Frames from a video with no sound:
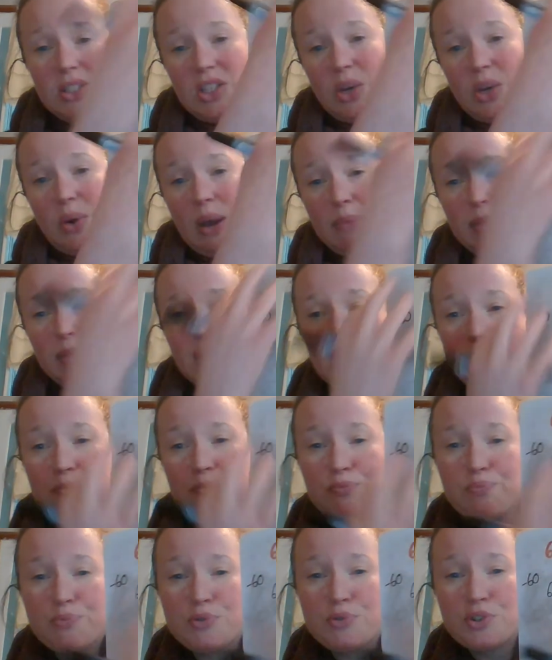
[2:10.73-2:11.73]
So I'm going
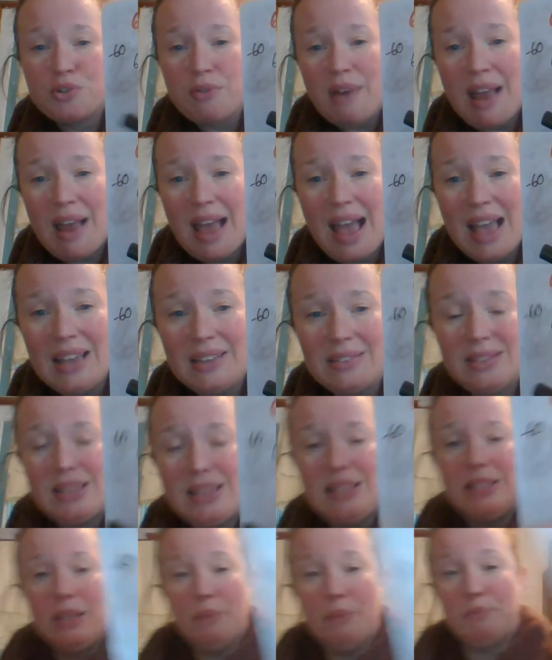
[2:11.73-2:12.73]
to drag
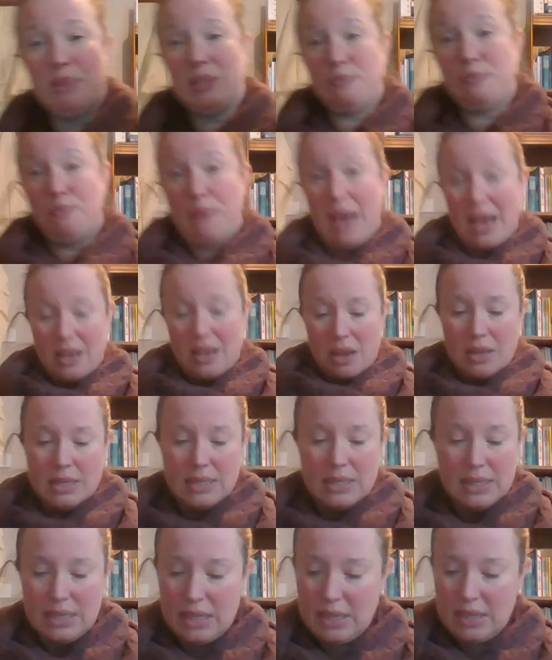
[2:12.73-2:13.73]
these numbers back
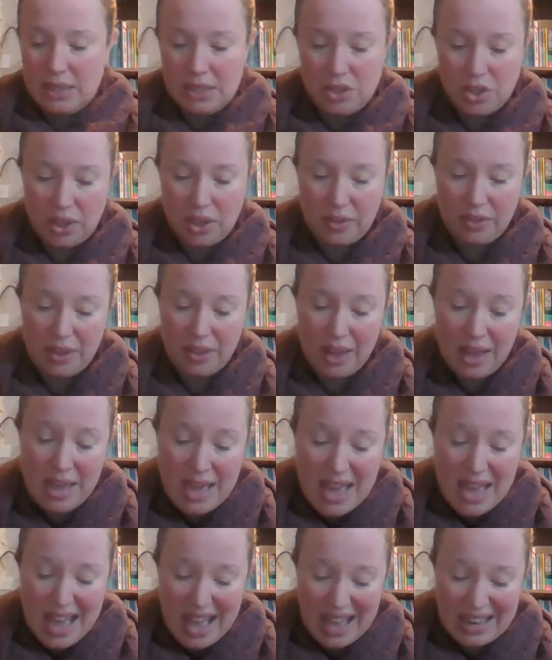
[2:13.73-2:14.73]
underneath each other.
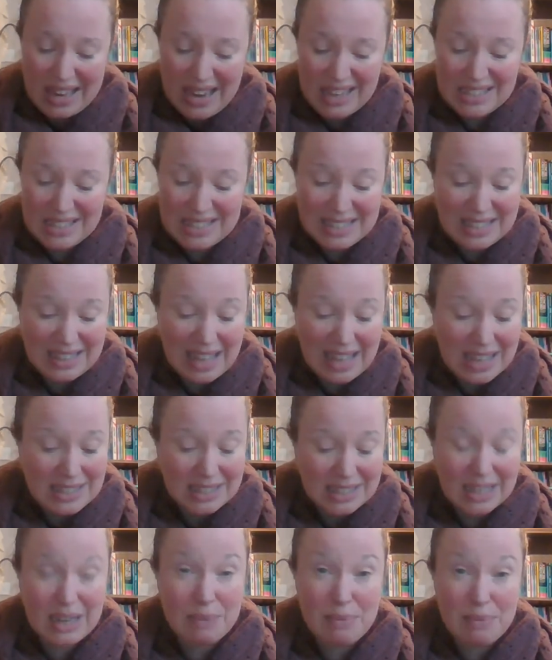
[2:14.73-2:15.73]
And actually, that's
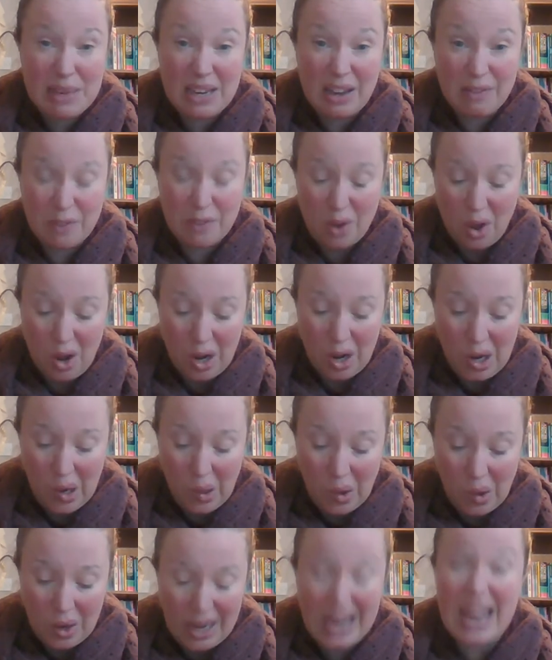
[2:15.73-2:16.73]
going to mean I've got a
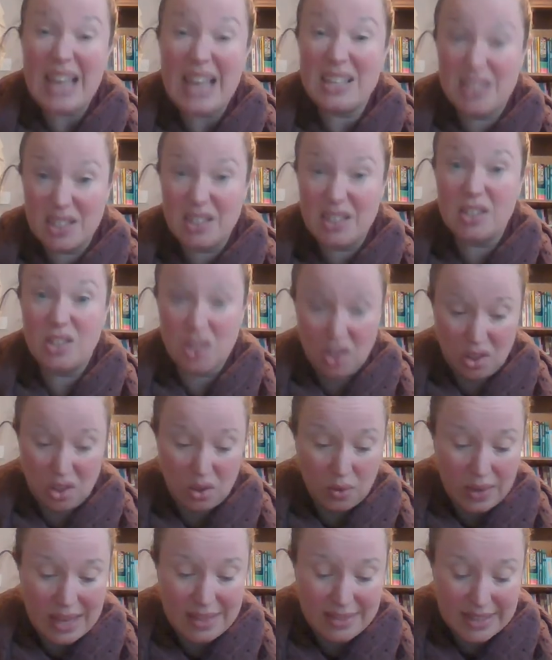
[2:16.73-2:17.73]
lot less to
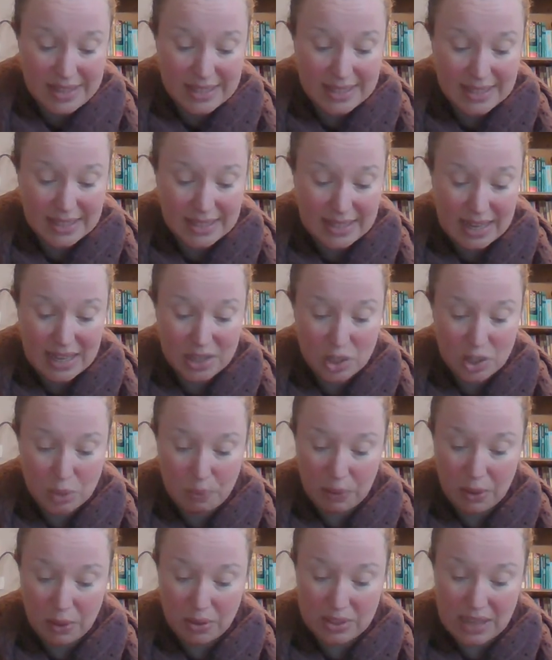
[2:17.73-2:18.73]
do at this stage
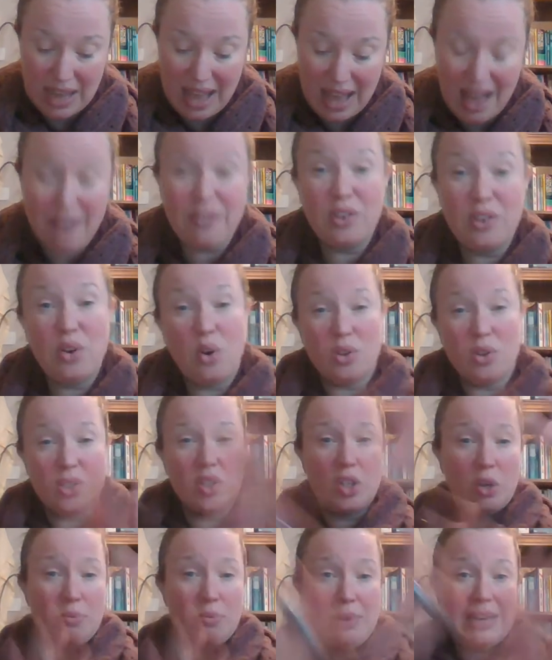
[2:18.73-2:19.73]
because I haven't got
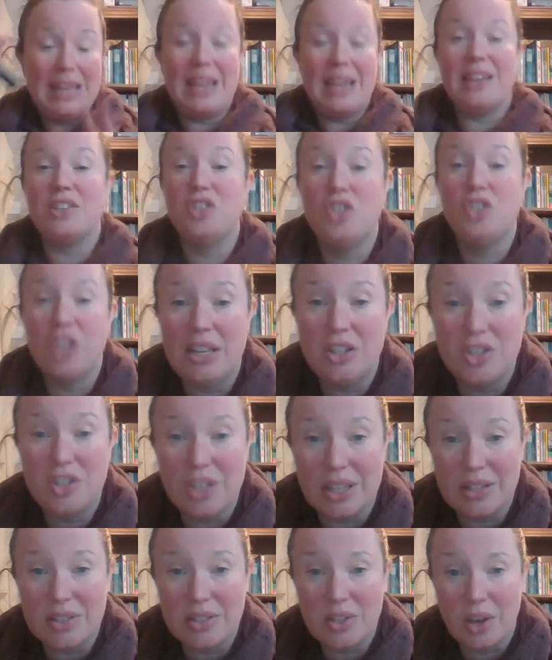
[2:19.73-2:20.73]
so many
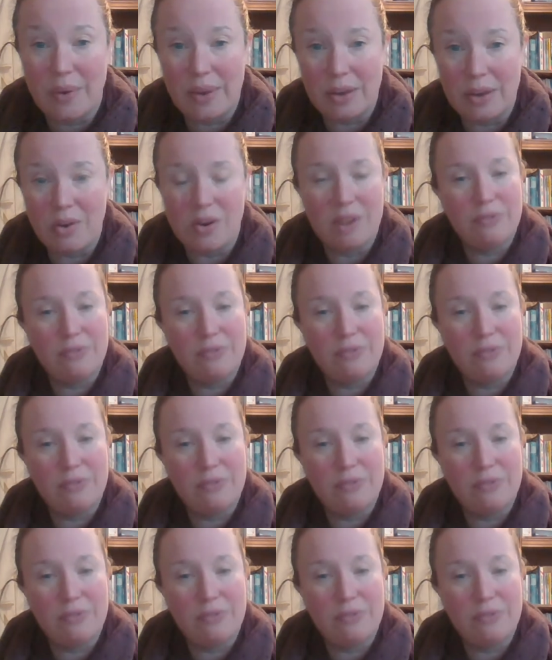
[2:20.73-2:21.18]
exchangings going on.